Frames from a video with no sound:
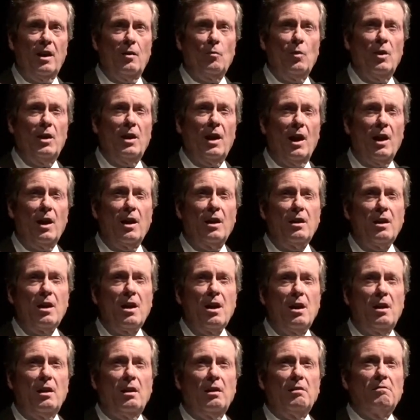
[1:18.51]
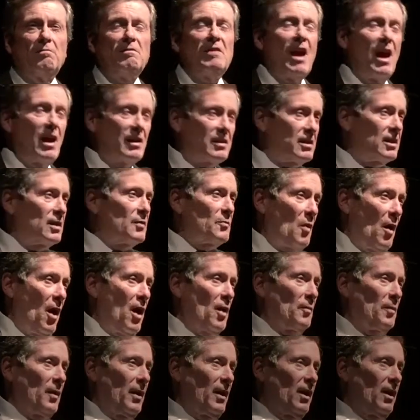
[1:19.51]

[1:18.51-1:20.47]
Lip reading: and we get it, yes, in part